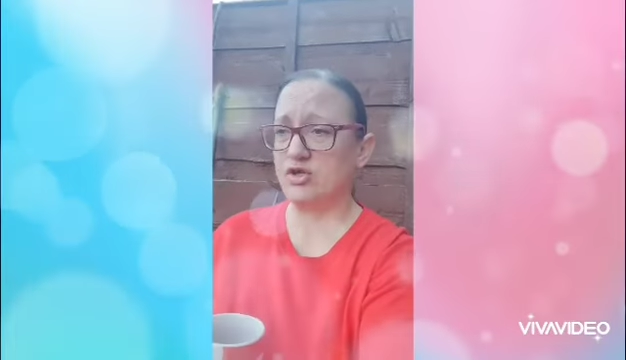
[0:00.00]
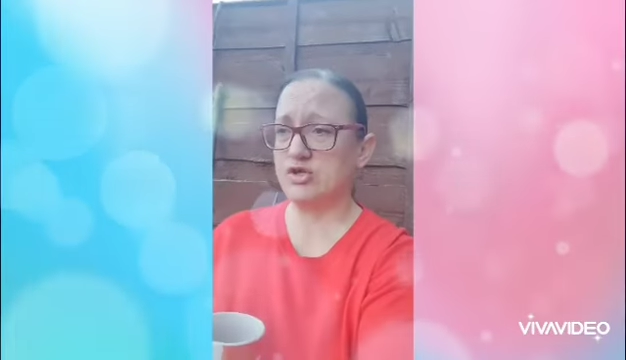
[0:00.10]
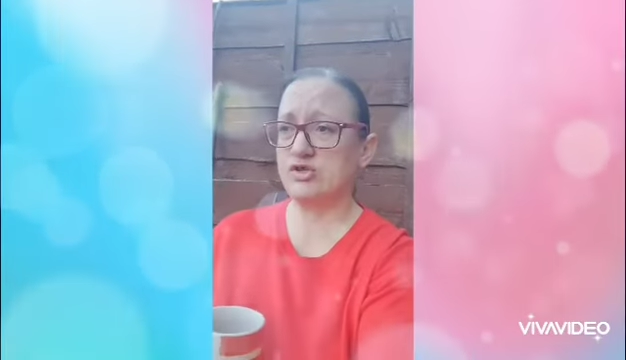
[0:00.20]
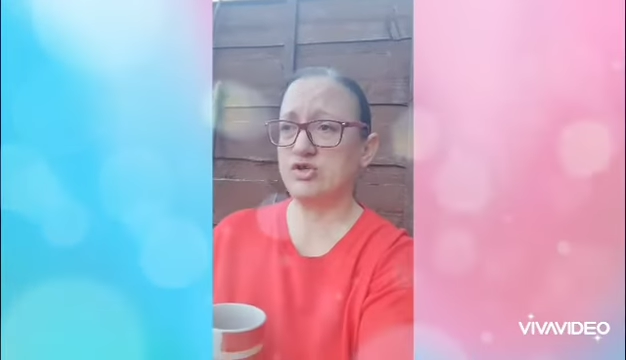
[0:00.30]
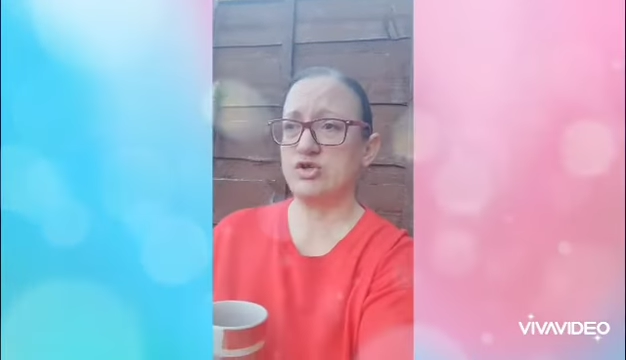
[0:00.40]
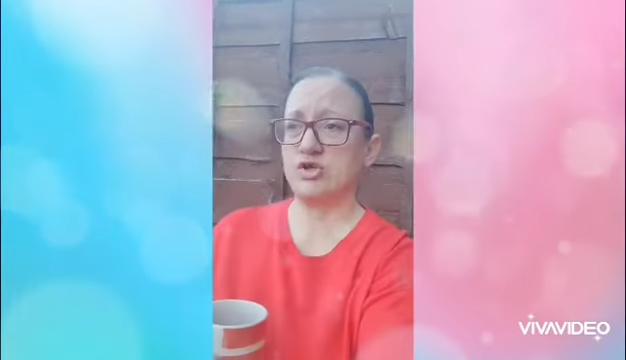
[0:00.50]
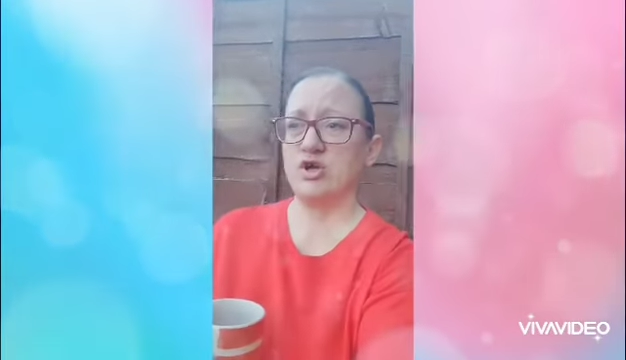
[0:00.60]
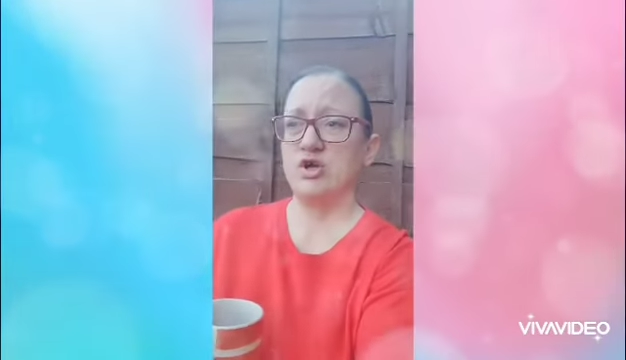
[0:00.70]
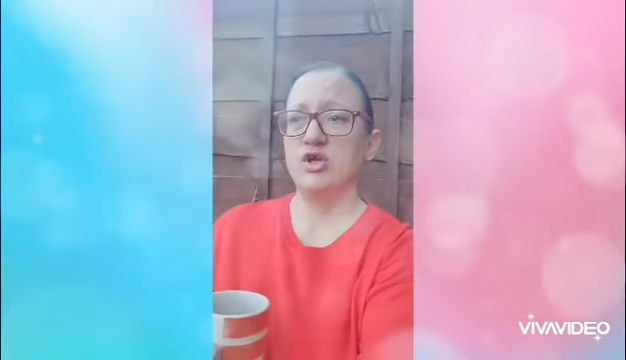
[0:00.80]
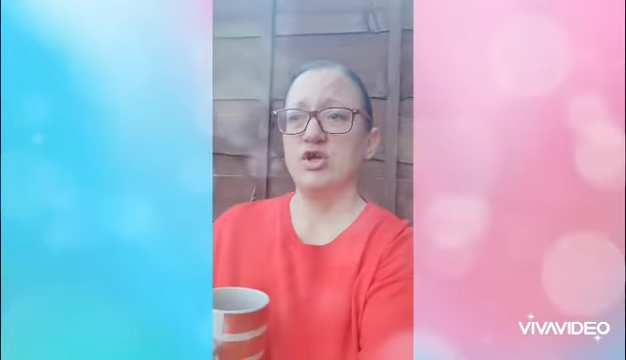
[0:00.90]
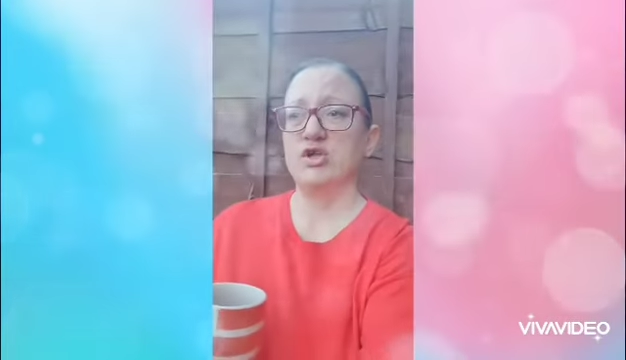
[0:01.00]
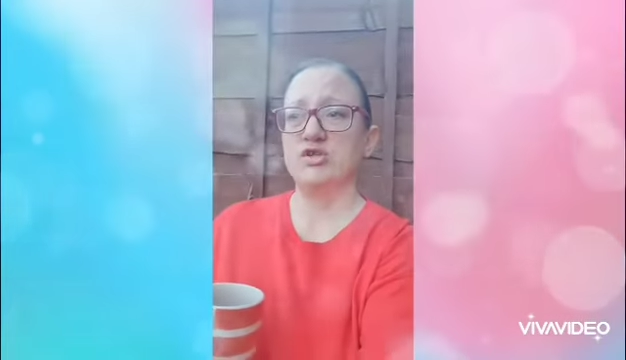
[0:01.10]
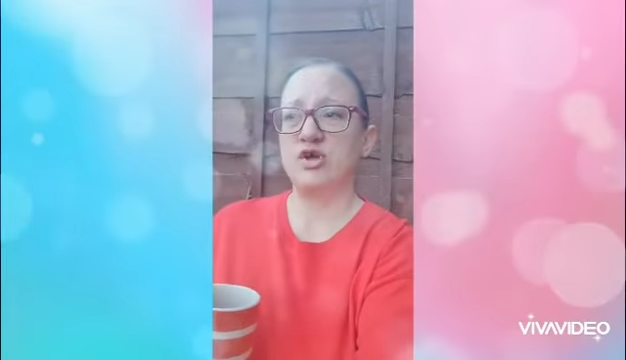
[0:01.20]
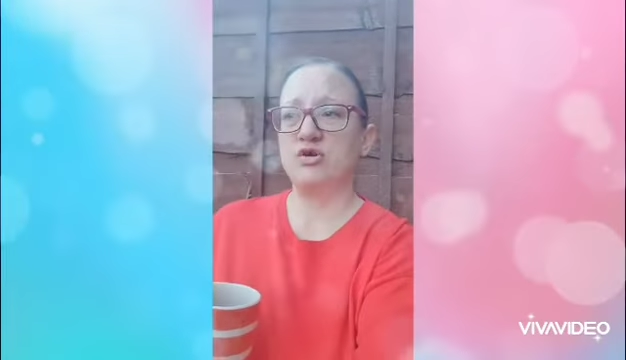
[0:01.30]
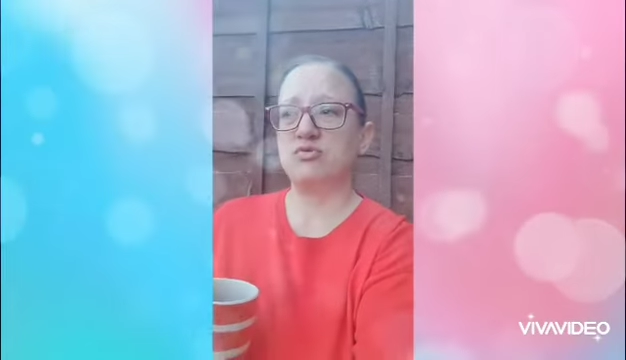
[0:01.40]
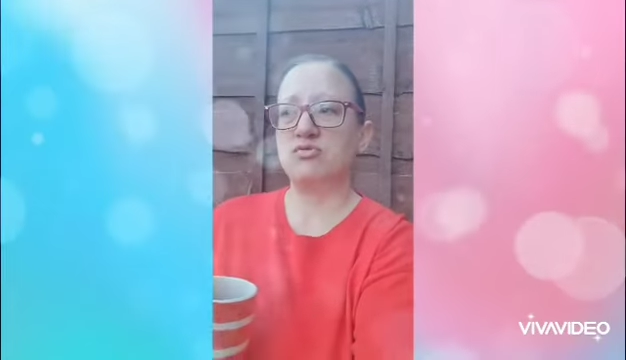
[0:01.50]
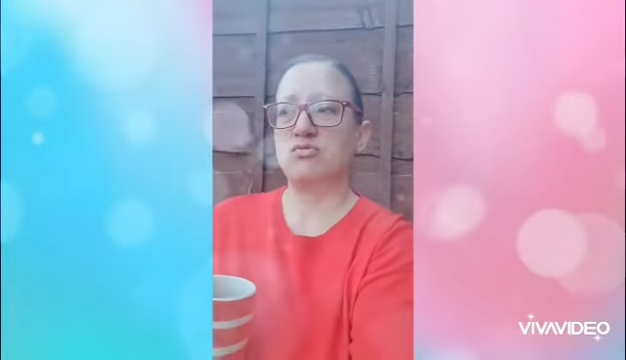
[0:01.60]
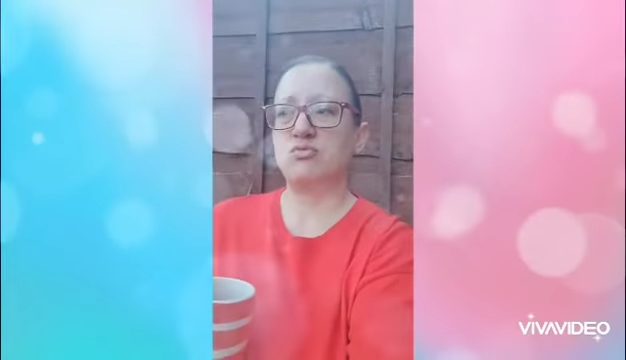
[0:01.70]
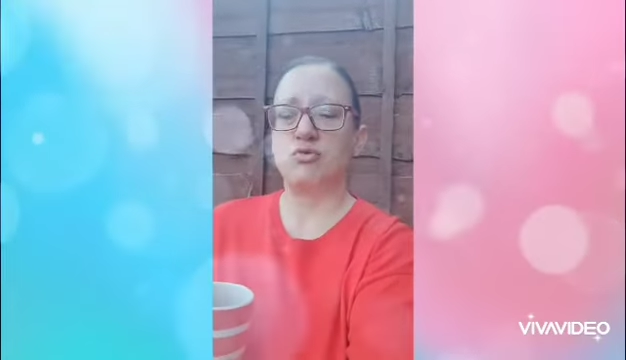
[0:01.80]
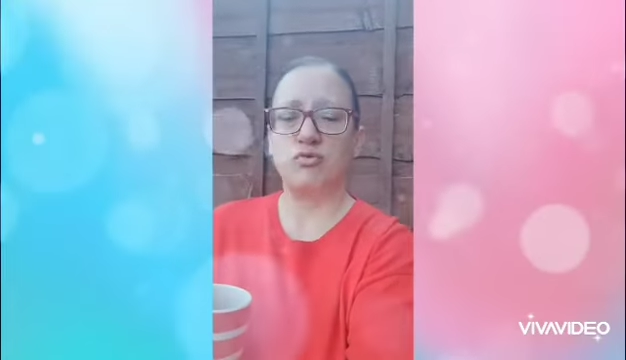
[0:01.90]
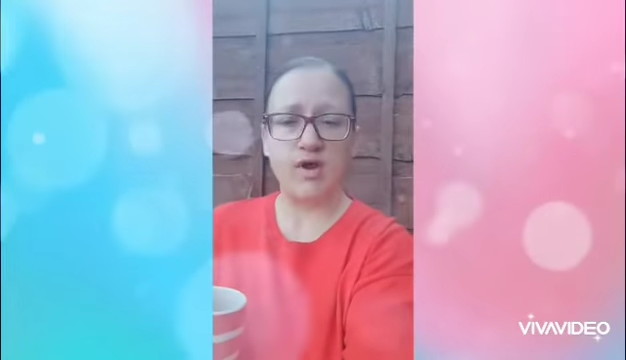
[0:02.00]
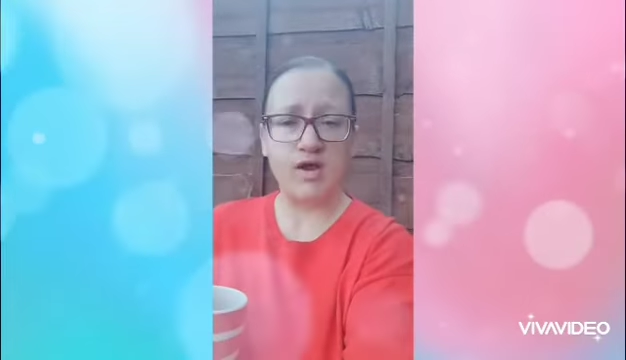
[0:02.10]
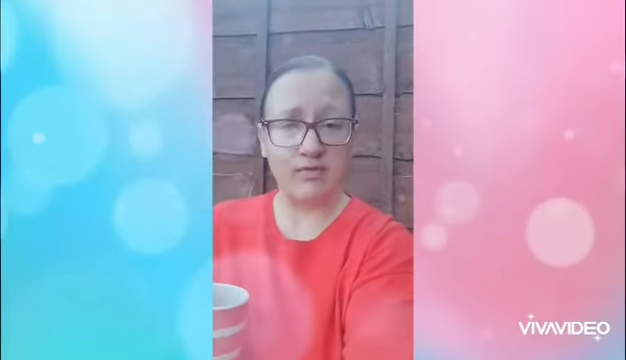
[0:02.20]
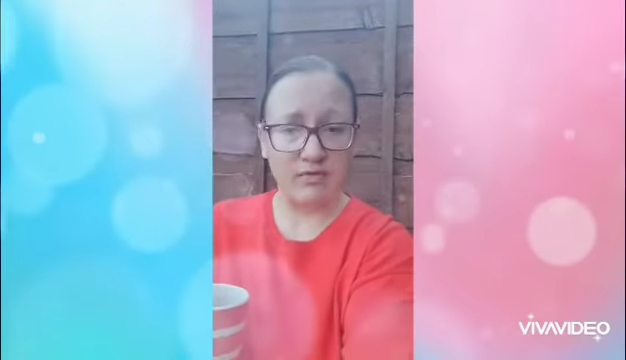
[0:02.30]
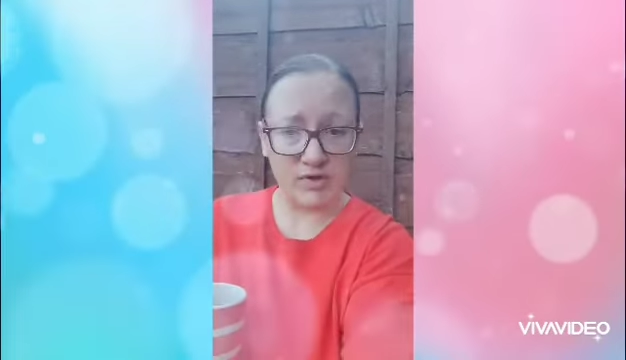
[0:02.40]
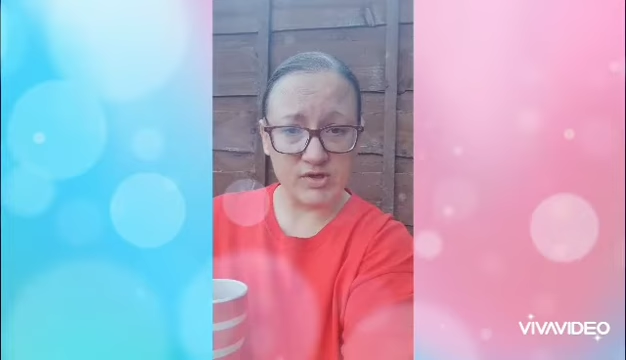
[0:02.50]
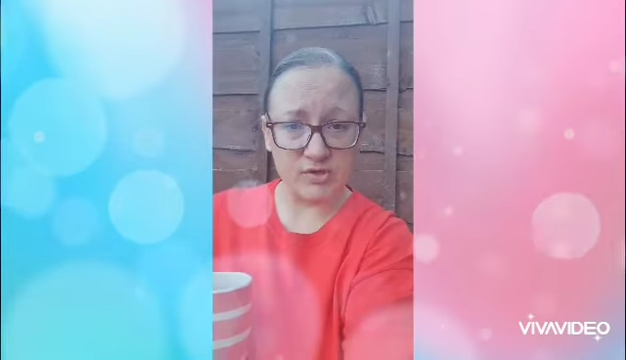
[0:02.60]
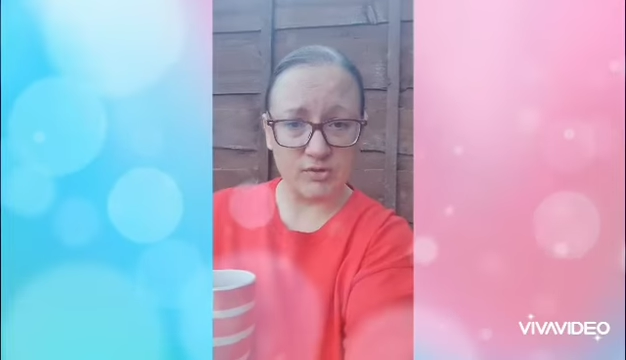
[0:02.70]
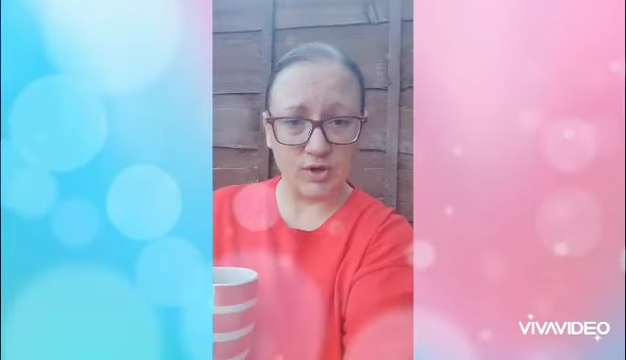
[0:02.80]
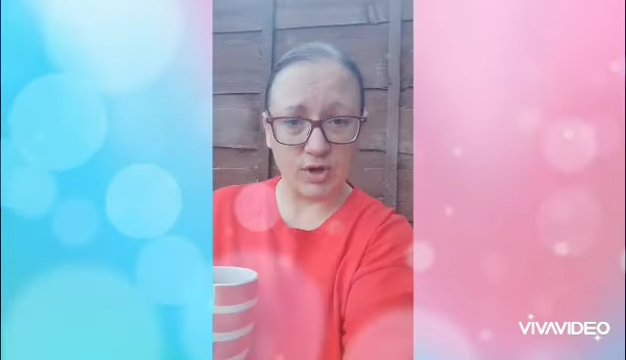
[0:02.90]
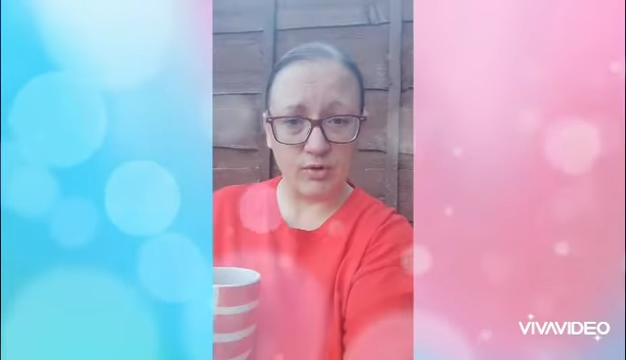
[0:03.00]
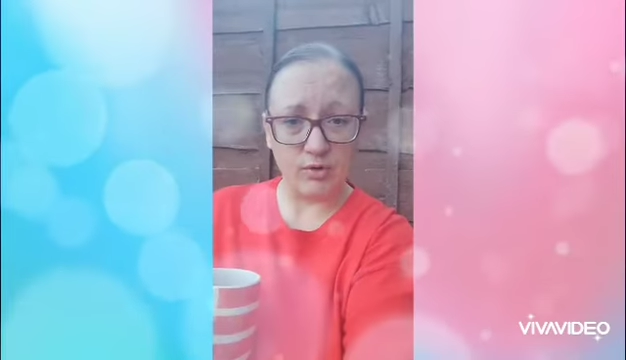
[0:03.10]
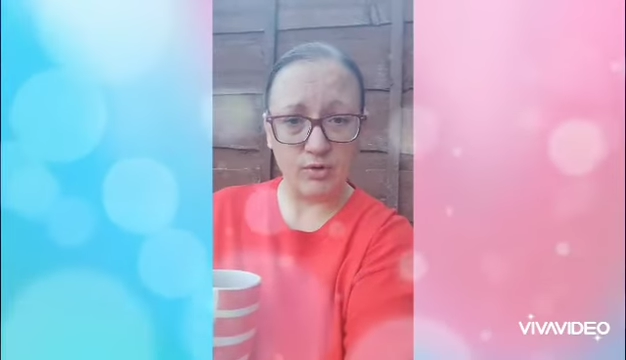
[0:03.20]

It's so grateful for the sun there,